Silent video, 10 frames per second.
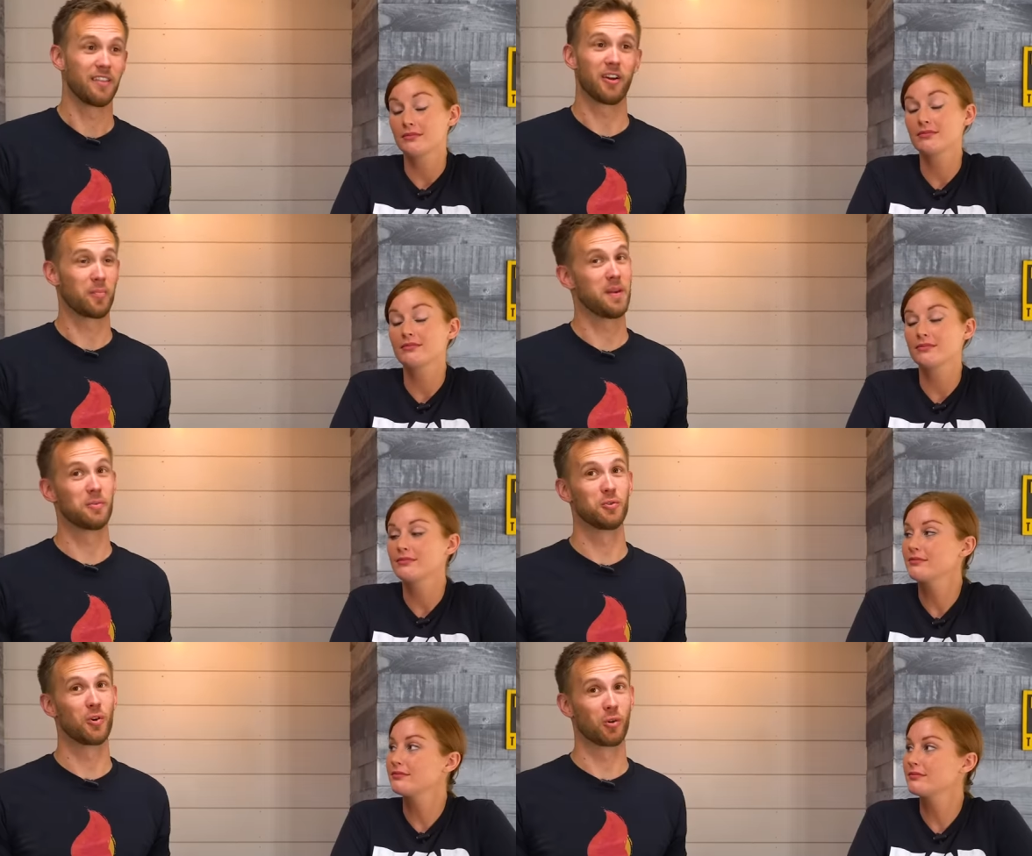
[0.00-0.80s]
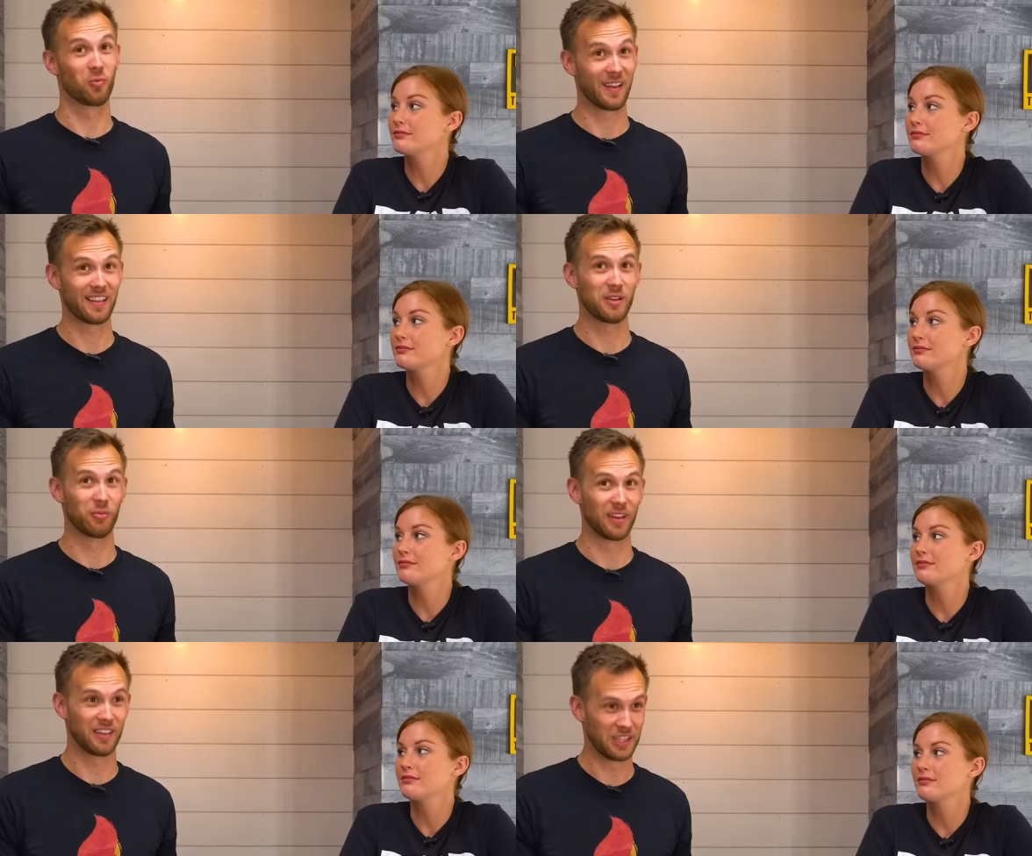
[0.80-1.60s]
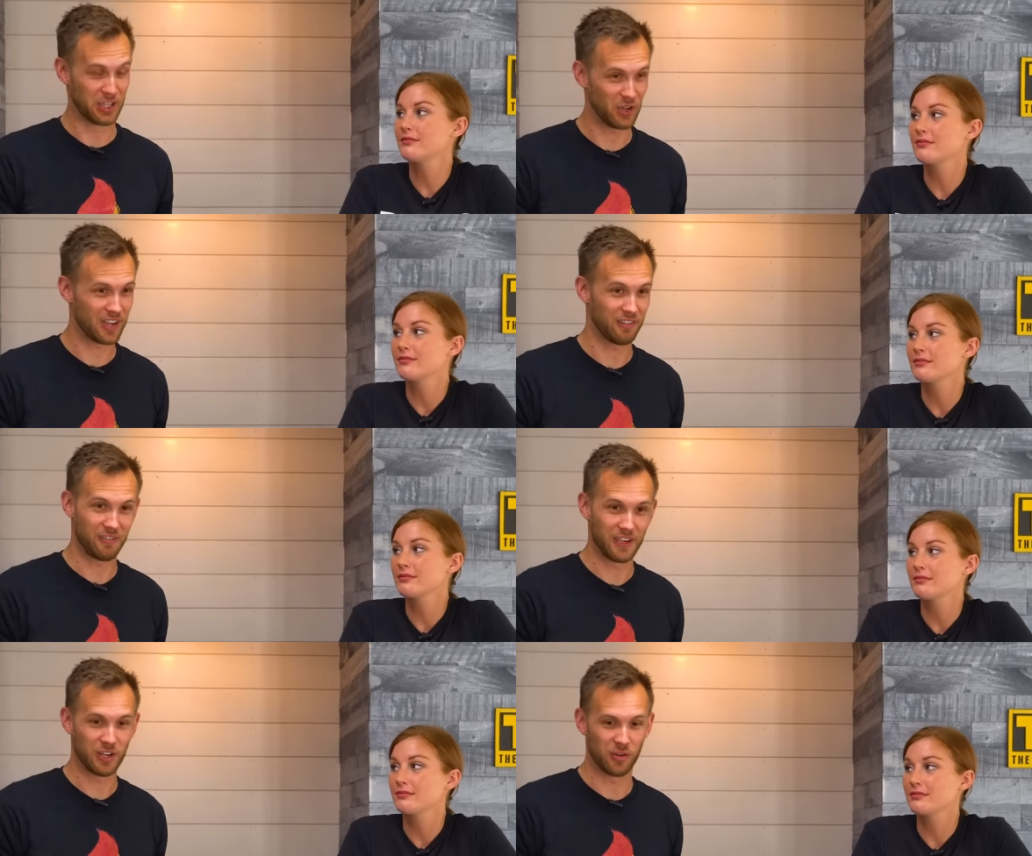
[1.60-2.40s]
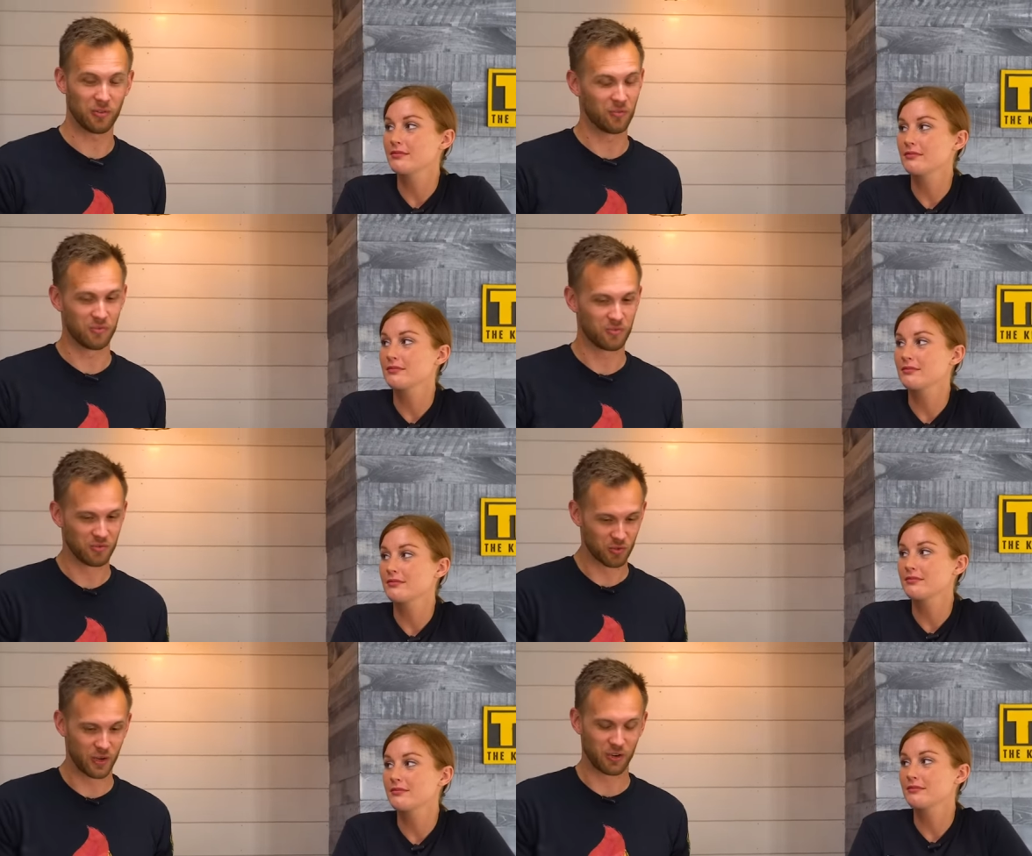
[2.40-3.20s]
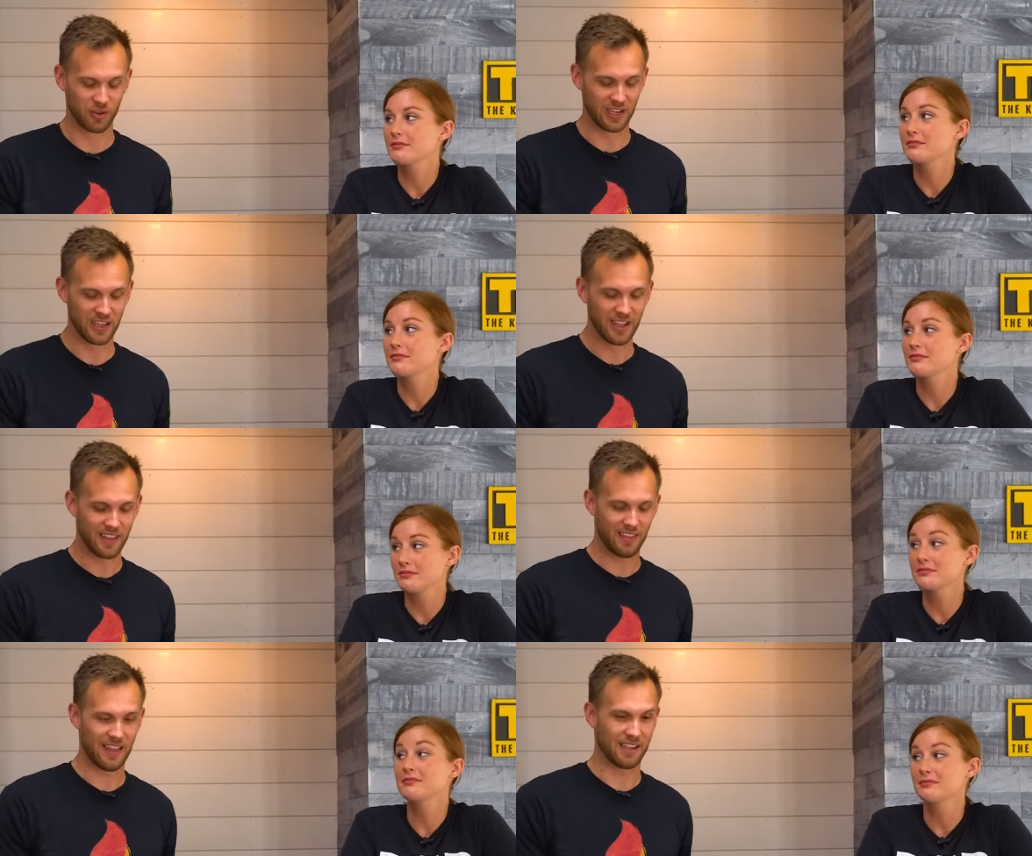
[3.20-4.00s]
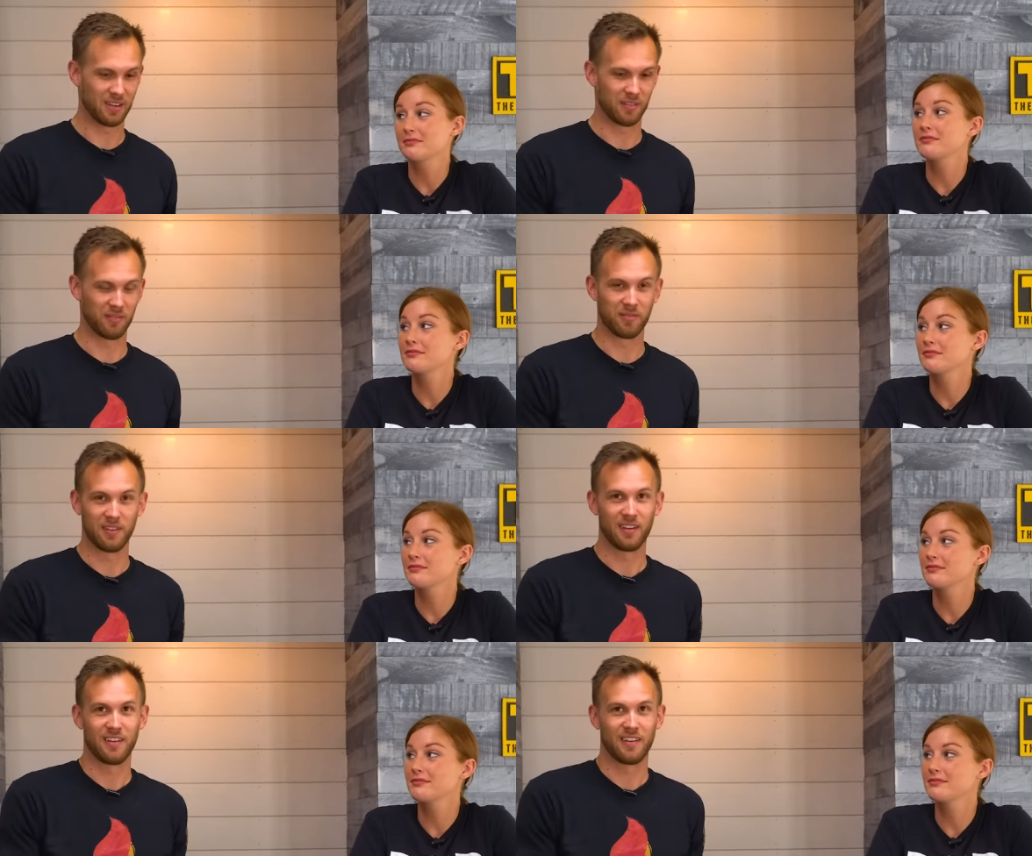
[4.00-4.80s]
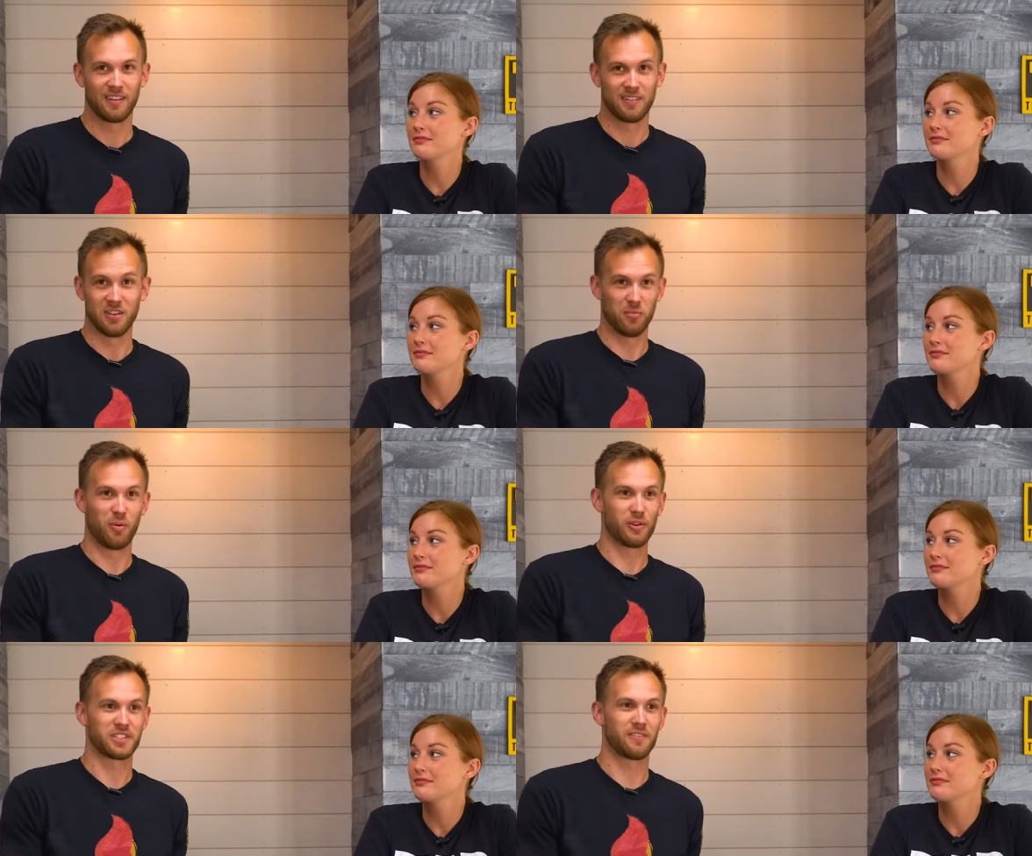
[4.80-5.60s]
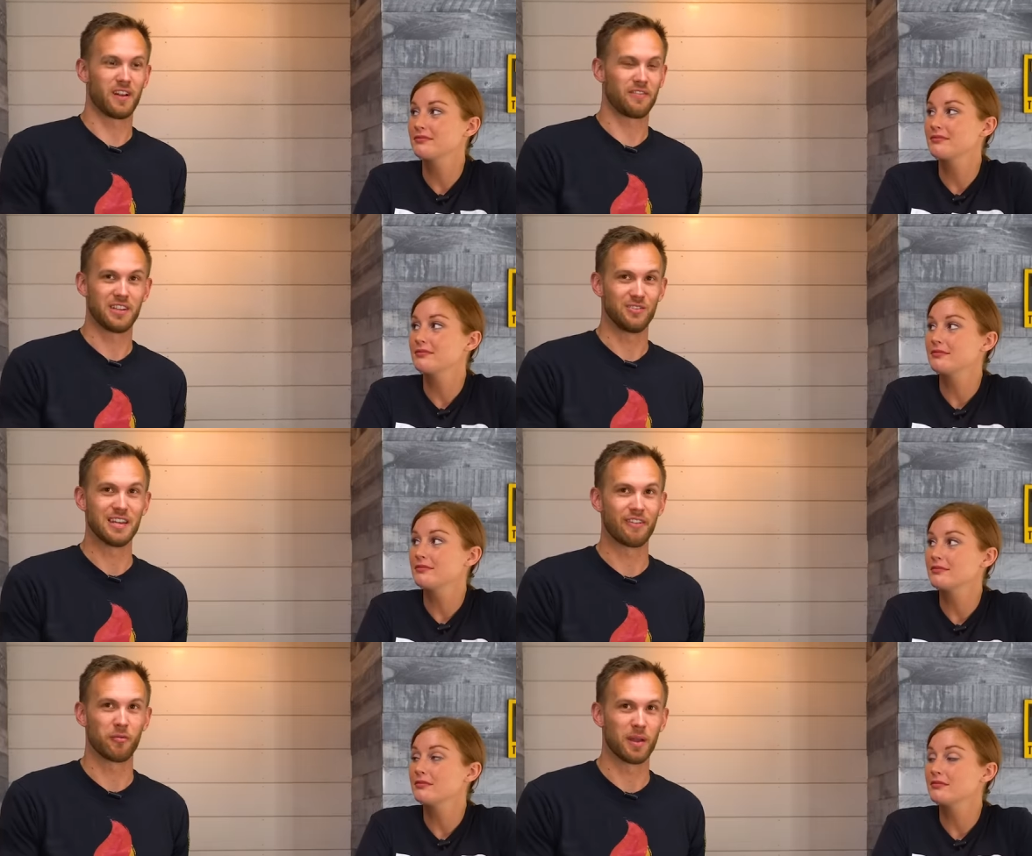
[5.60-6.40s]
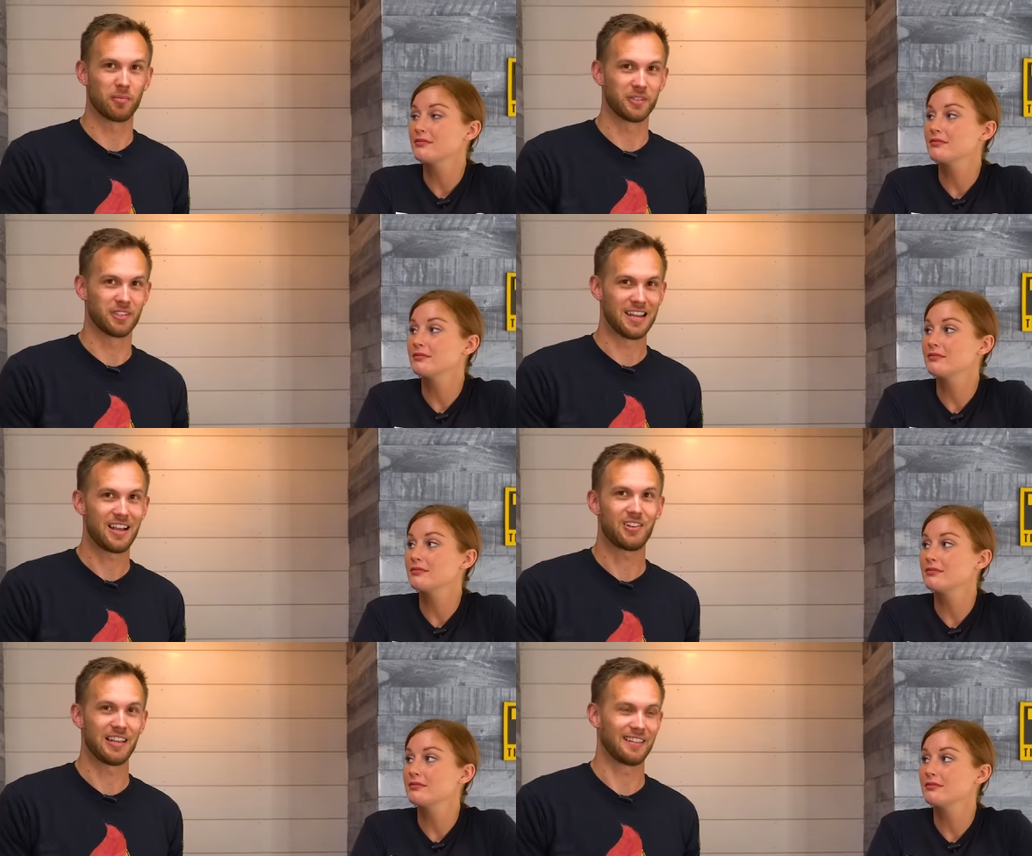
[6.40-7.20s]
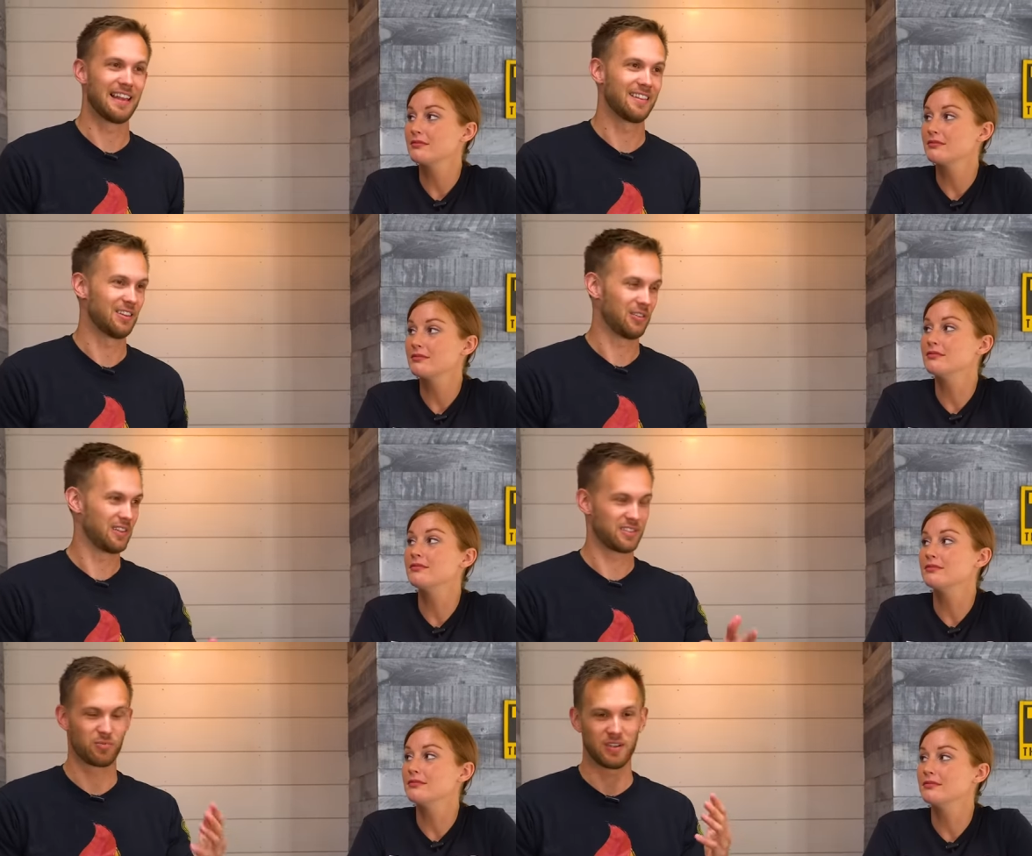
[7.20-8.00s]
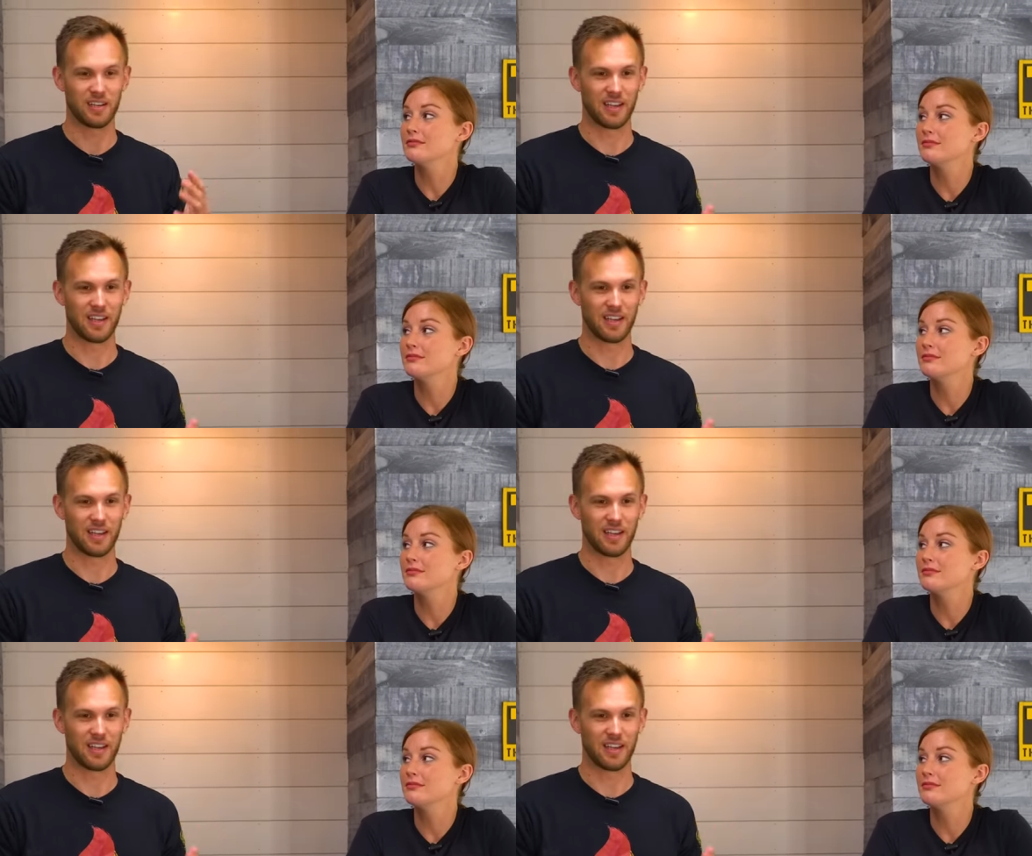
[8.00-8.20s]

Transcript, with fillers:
Speaker 1: There are people who are really, really good at video trickery that can, you know, pull stuff off that you'd never be able to tell like that. You know, that's when you